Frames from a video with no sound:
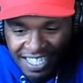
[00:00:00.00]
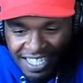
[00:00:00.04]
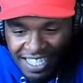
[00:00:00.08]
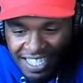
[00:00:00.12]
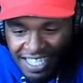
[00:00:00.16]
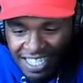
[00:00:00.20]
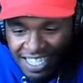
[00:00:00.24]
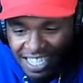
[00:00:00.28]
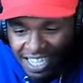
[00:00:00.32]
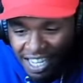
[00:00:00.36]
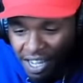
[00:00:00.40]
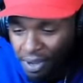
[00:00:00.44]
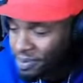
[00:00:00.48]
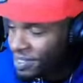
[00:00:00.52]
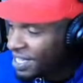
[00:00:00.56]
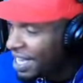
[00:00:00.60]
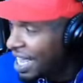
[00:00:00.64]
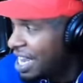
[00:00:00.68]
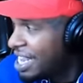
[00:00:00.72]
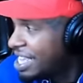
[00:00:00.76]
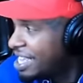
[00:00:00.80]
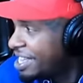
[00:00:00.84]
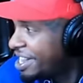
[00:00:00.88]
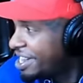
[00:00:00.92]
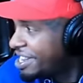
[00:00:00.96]
you think I'm
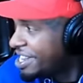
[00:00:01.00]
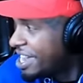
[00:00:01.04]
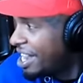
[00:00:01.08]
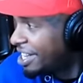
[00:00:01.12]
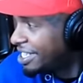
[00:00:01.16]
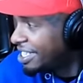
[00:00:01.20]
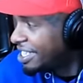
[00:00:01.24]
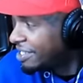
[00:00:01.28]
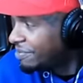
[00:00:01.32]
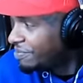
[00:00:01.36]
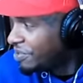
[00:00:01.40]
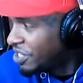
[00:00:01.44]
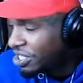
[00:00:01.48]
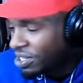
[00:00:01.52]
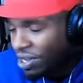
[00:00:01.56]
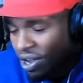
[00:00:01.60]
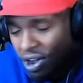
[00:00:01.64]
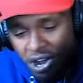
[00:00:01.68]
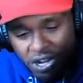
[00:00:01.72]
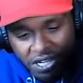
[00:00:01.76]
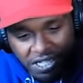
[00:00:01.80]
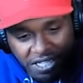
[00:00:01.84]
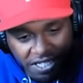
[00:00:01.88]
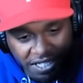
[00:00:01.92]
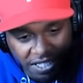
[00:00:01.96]
telling y'all? Y'all just be
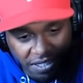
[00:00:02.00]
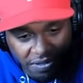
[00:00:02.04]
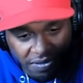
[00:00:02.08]
talking.